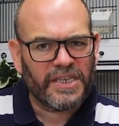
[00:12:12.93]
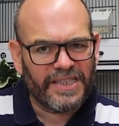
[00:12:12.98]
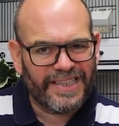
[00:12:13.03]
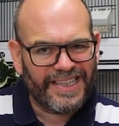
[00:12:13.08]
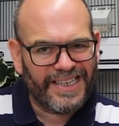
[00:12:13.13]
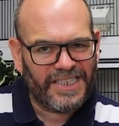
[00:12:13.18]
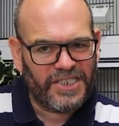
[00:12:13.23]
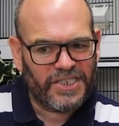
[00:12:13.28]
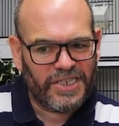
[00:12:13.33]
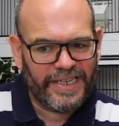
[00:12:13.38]
They're
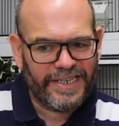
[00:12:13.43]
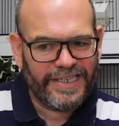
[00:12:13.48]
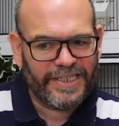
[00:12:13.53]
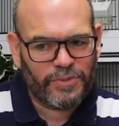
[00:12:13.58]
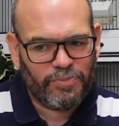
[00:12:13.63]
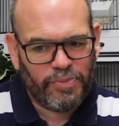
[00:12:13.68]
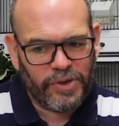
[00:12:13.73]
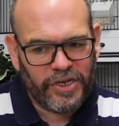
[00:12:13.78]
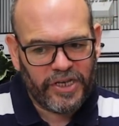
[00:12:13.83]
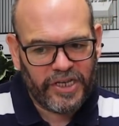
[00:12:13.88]
this
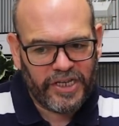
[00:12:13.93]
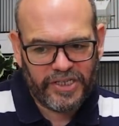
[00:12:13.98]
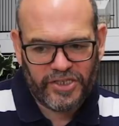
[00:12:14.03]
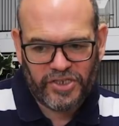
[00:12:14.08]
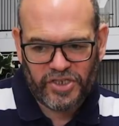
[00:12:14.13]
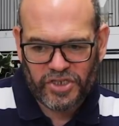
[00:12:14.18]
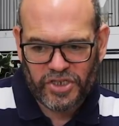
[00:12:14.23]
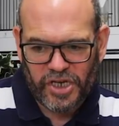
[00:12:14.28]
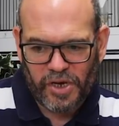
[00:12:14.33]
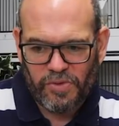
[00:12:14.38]
year's
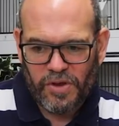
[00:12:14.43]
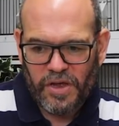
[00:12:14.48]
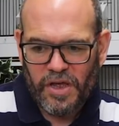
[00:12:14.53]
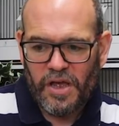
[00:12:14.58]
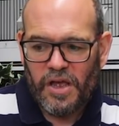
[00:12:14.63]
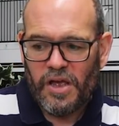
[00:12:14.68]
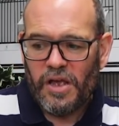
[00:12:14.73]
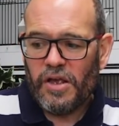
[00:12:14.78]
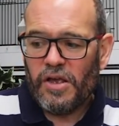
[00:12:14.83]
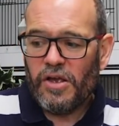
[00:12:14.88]
birds. So
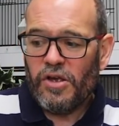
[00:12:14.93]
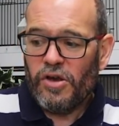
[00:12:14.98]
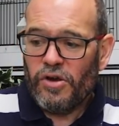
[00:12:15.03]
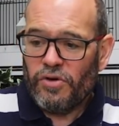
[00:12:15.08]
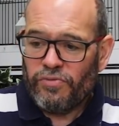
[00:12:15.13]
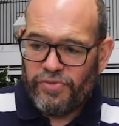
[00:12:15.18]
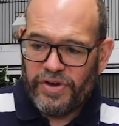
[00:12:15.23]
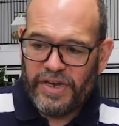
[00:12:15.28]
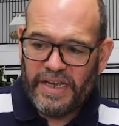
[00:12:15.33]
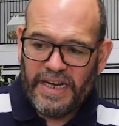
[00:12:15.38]

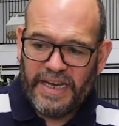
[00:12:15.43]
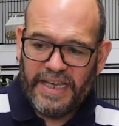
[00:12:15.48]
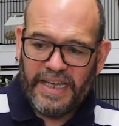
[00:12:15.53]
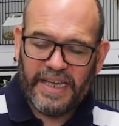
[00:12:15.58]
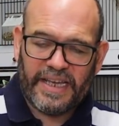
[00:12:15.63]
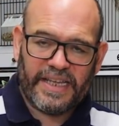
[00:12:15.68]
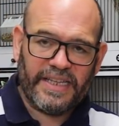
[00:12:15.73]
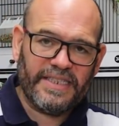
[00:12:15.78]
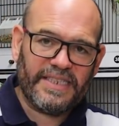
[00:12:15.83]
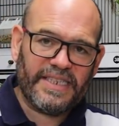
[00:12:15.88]
Really,
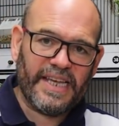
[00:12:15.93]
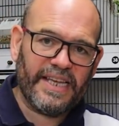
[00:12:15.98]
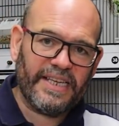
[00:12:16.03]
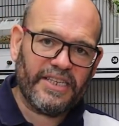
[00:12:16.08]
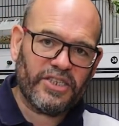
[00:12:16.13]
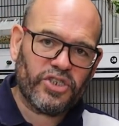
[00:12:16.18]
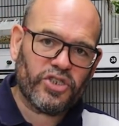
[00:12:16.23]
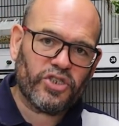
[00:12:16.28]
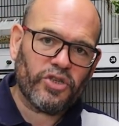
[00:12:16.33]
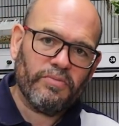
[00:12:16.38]
it can
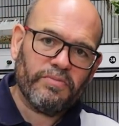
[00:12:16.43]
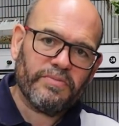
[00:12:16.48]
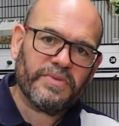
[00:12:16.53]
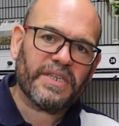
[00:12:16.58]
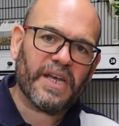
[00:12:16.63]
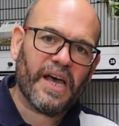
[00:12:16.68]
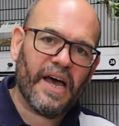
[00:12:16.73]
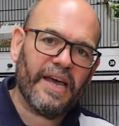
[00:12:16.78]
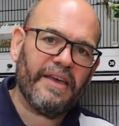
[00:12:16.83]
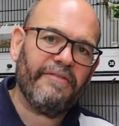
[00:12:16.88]
take some
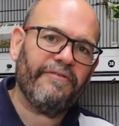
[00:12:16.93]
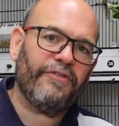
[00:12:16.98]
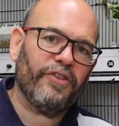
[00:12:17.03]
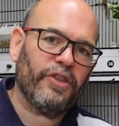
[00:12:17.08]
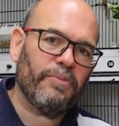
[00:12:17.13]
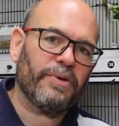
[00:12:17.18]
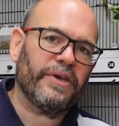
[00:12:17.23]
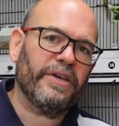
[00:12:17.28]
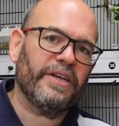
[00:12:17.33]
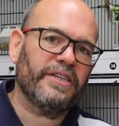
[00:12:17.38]
time
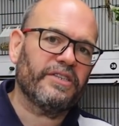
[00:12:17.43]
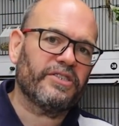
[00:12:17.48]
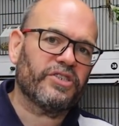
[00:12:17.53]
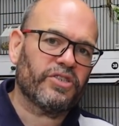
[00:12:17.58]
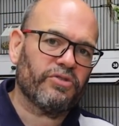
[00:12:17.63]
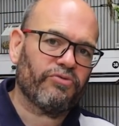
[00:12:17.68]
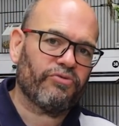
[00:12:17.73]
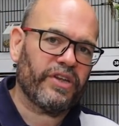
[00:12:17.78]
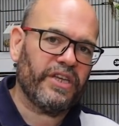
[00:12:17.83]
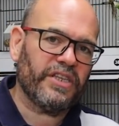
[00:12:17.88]
for the
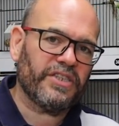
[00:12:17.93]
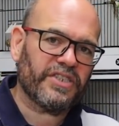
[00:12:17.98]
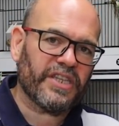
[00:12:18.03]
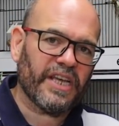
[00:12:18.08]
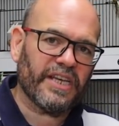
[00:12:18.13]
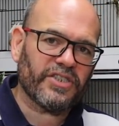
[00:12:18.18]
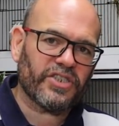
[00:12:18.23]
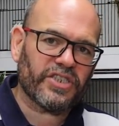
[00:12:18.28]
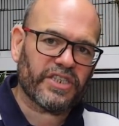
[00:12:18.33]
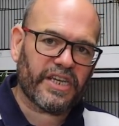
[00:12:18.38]
birds to reach
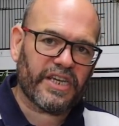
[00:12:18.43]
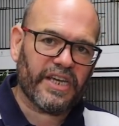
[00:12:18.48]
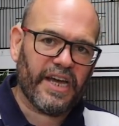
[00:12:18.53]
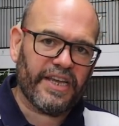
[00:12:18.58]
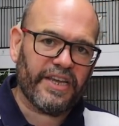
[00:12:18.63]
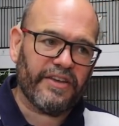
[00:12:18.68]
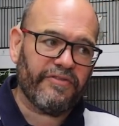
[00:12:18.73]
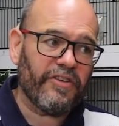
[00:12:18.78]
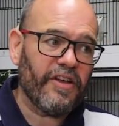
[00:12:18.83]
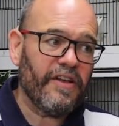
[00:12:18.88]
that
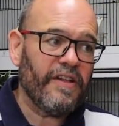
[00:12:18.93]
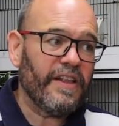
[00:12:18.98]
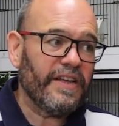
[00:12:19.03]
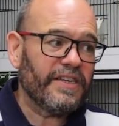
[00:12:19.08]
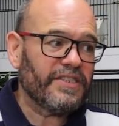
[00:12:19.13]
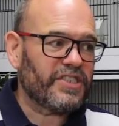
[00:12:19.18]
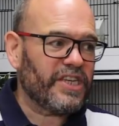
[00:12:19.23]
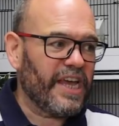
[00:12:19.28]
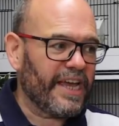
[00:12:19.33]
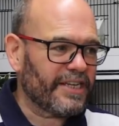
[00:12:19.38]
kind of
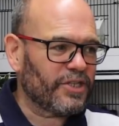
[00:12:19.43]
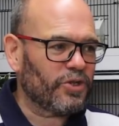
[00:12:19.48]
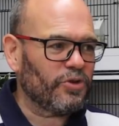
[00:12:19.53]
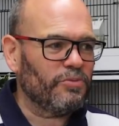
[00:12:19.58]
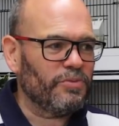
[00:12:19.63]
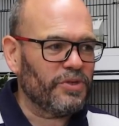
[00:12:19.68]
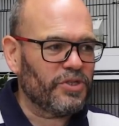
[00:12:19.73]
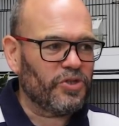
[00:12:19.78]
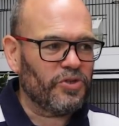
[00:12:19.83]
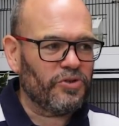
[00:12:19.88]

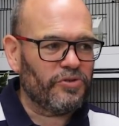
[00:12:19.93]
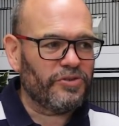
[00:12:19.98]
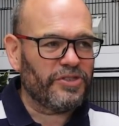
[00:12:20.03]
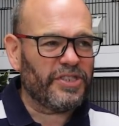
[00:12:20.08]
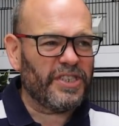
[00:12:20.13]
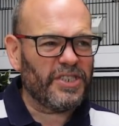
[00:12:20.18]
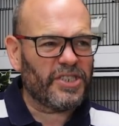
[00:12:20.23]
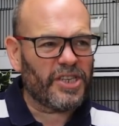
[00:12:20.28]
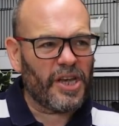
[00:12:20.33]
sexual maturity.